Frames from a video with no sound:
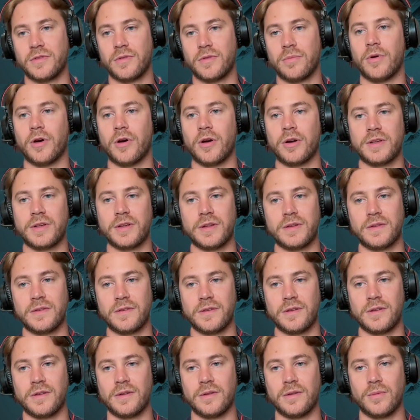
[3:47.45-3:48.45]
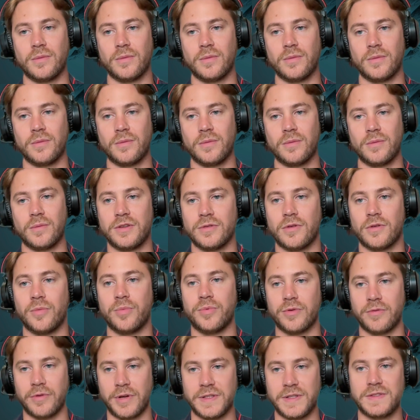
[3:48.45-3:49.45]
of the market in the ones that you're
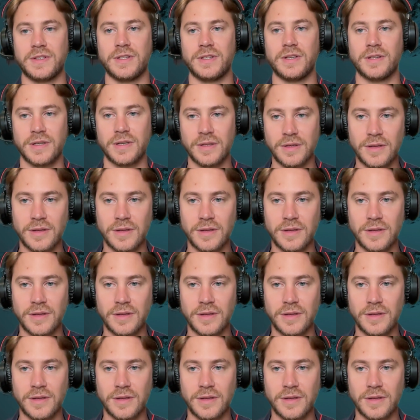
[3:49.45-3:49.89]
operating in.